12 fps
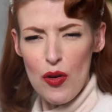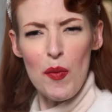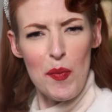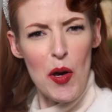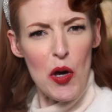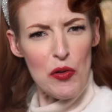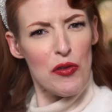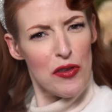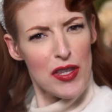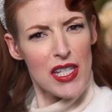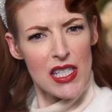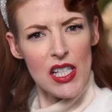Or
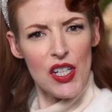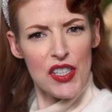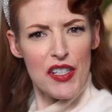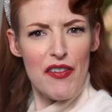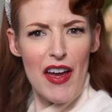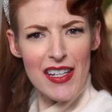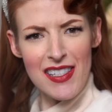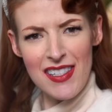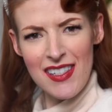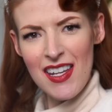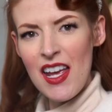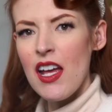both, there's a lot of
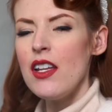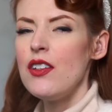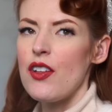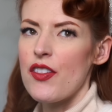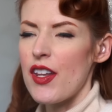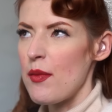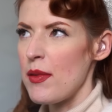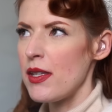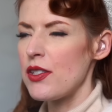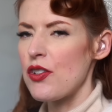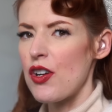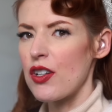us. Not that I'm a
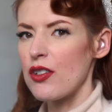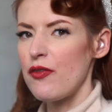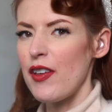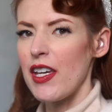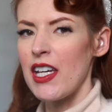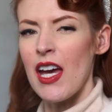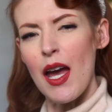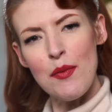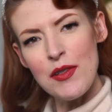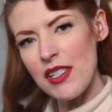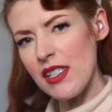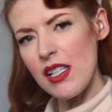historical figure, I'm
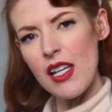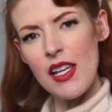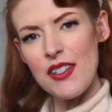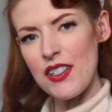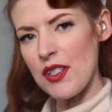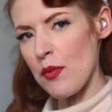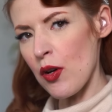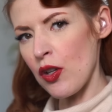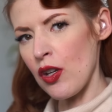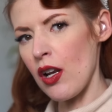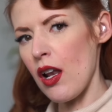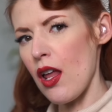just allergic to
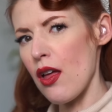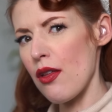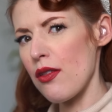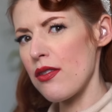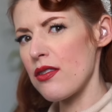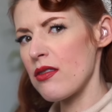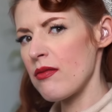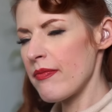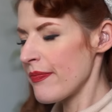modern clothes.